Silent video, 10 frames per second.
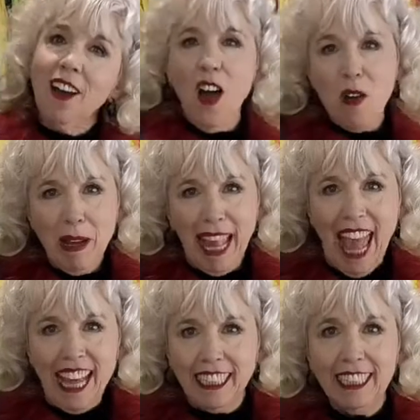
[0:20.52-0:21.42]
time
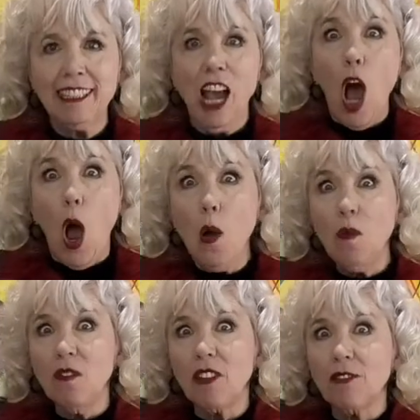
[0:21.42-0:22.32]
again. It's
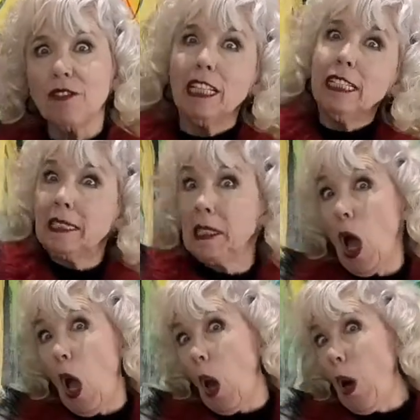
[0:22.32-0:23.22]
over 50,
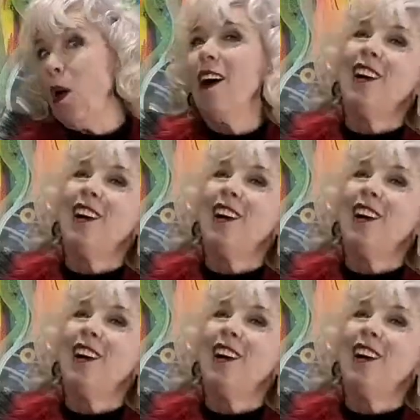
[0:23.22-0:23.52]
so